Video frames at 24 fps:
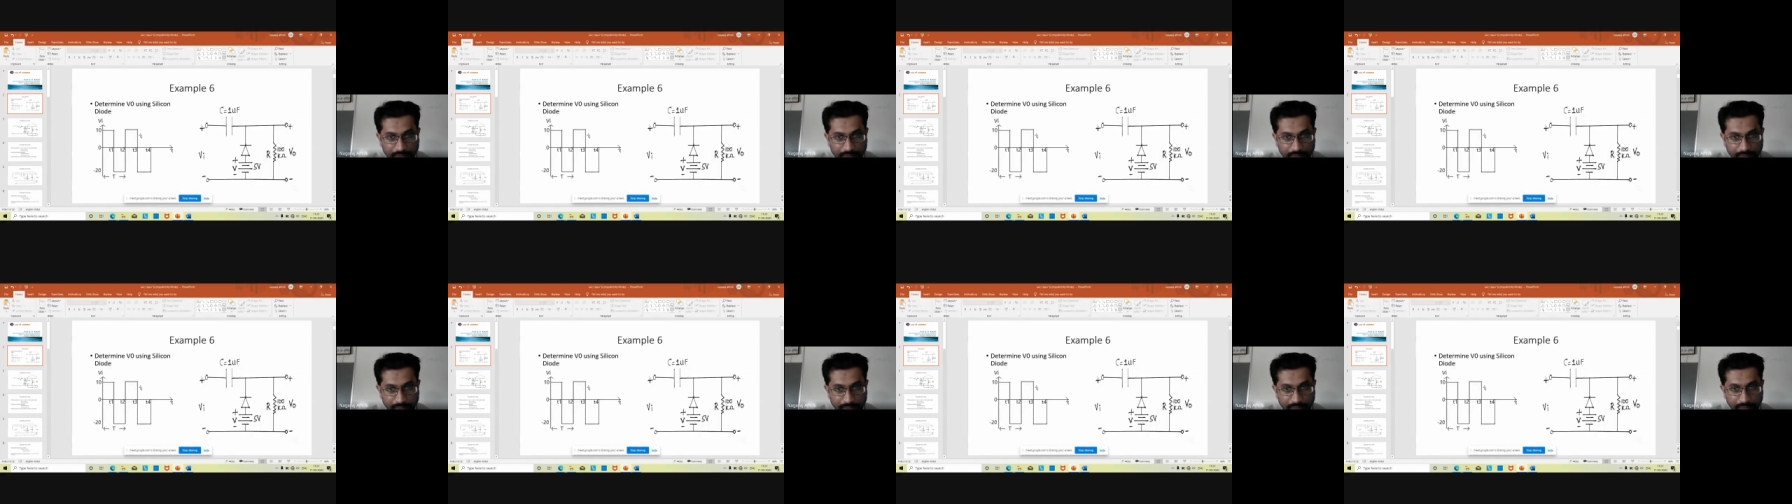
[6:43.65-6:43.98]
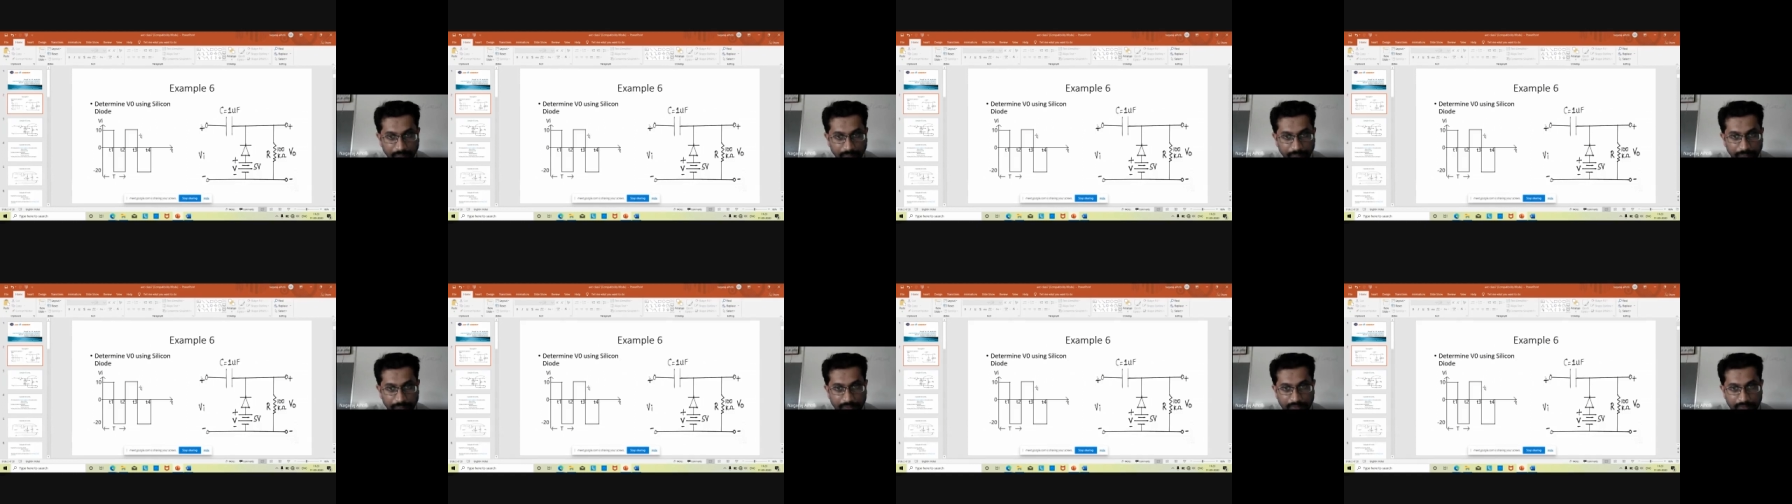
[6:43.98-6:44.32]
Okay,
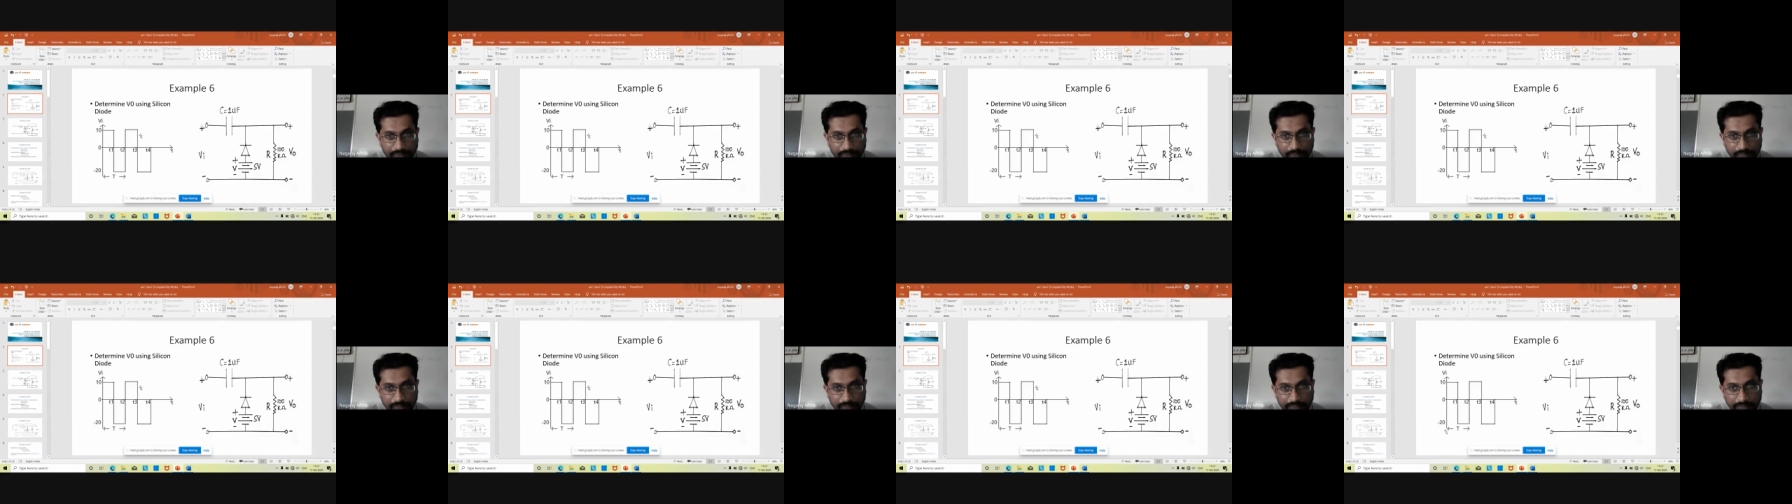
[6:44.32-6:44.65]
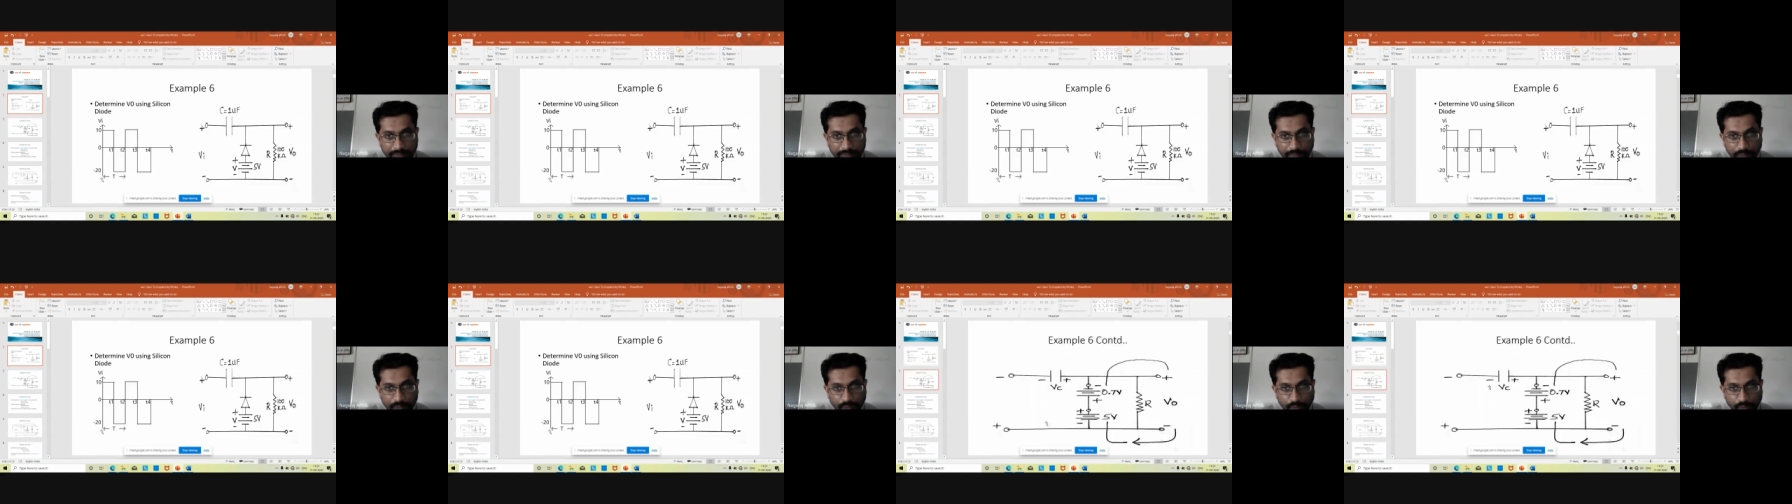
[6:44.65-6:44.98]
then
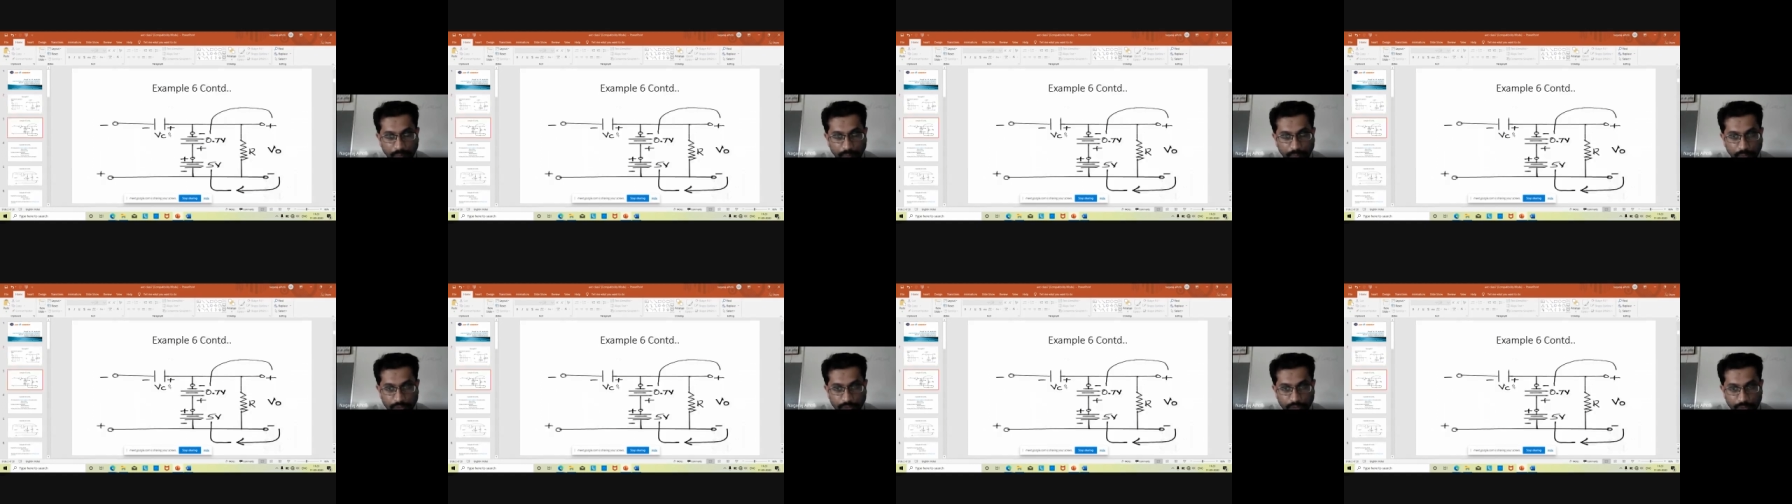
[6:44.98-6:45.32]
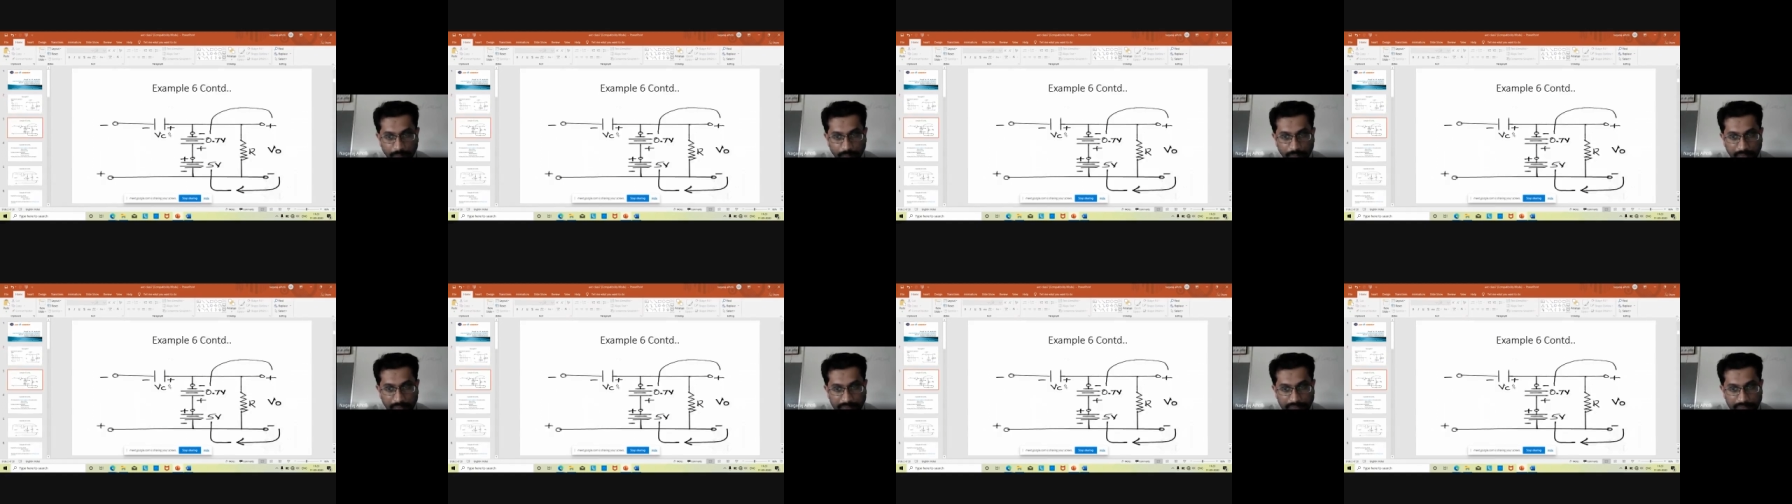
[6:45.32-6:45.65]
negative to
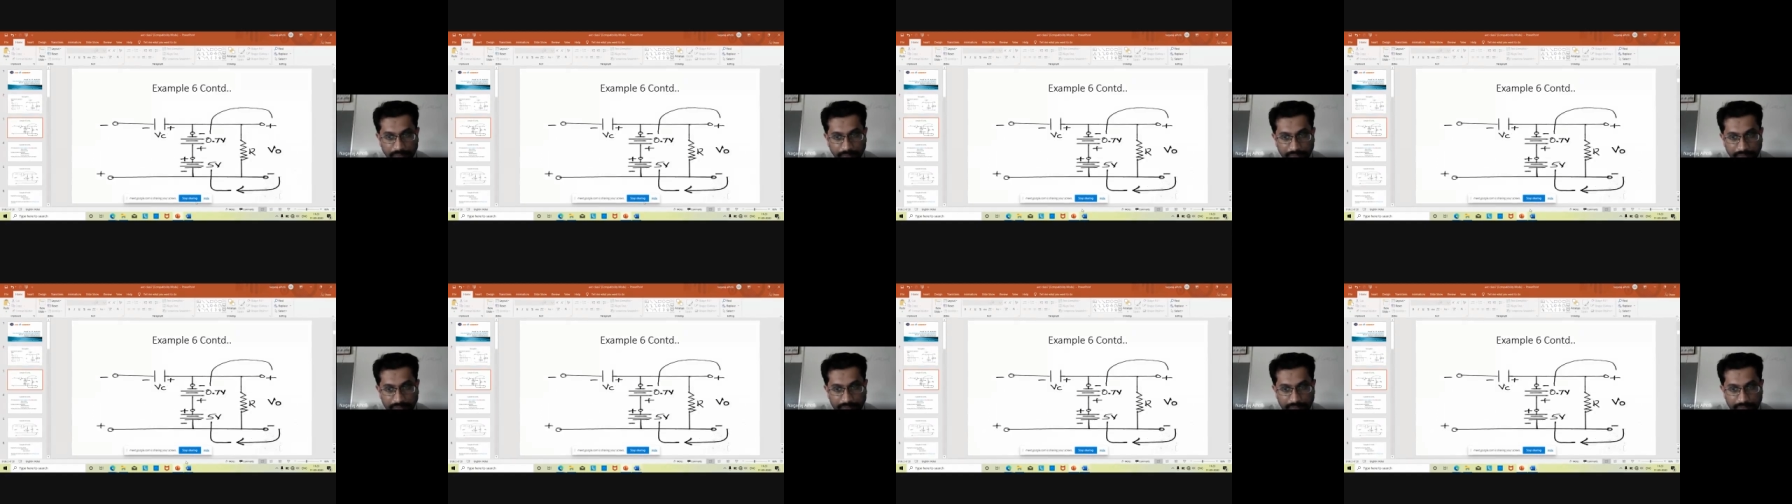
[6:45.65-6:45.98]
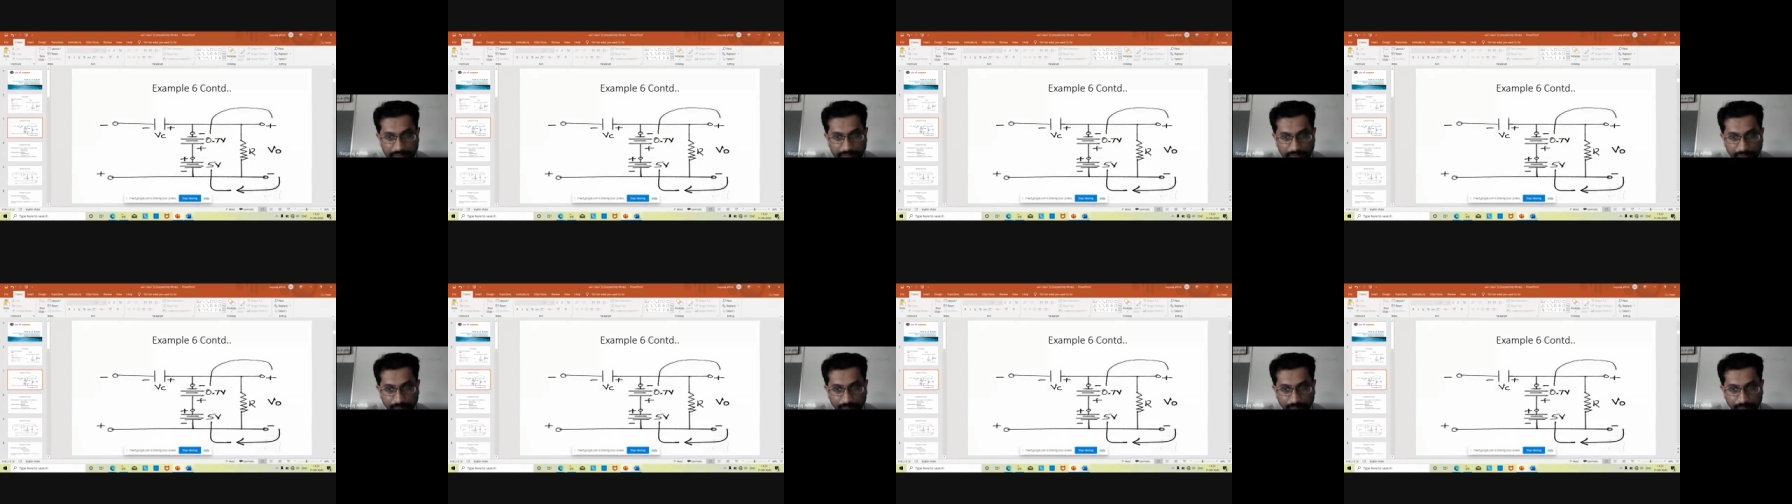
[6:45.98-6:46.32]
positive plus VC.